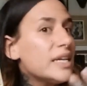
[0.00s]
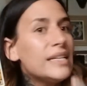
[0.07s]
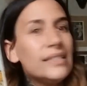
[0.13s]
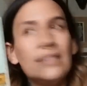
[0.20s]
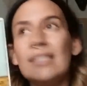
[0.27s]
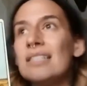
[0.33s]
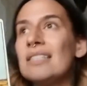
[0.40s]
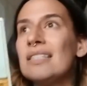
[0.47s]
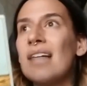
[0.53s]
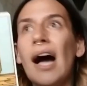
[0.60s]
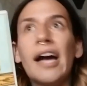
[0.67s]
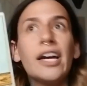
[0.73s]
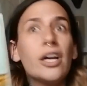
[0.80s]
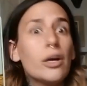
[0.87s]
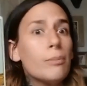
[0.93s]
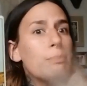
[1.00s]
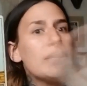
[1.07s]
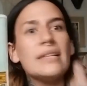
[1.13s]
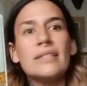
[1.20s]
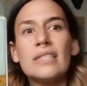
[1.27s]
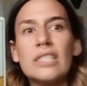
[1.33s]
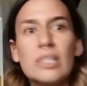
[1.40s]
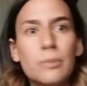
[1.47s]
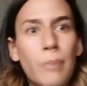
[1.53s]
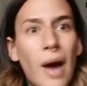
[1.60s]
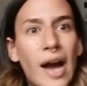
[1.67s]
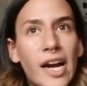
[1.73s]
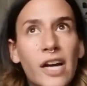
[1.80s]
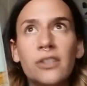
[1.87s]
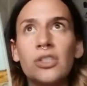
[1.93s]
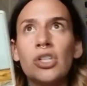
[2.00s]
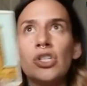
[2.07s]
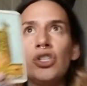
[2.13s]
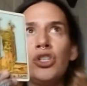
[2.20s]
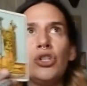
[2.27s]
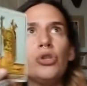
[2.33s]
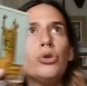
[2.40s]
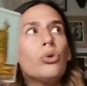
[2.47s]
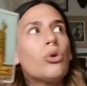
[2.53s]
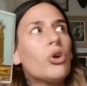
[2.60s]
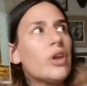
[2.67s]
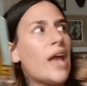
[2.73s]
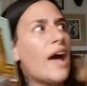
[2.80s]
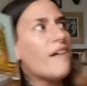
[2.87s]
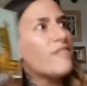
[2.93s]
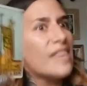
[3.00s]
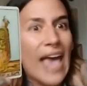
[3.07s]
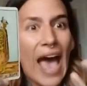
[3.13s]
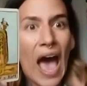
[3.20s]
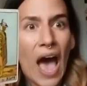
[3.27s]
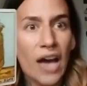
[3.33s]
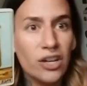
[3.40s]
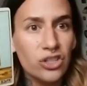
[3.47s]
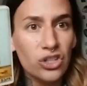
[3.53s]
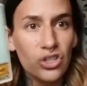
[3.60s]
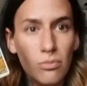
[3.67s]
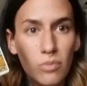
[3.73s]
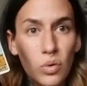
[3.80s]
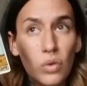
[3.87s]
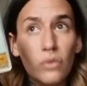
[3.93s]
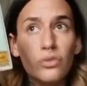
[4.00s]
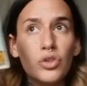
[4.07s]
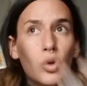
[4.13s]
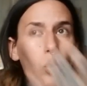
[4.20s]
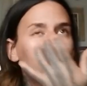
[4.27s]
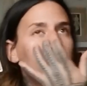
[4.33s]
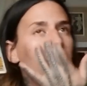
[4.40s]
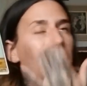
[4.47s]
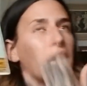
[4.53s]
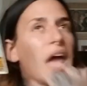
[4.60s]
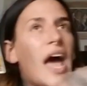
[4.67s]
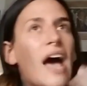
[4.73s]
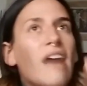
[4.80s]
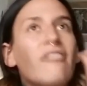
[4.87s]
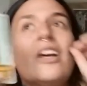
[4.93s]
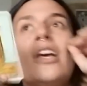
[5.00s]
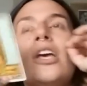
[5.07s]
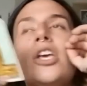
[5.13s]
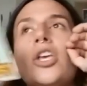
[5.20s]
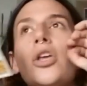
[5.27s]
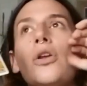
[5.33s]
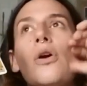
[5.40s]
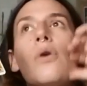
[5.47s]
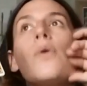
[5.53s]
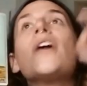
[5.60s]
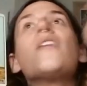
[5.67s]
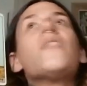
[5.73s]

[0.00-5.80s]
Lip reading: desire, be inspired to do, could have the action to move towards, could have, you know,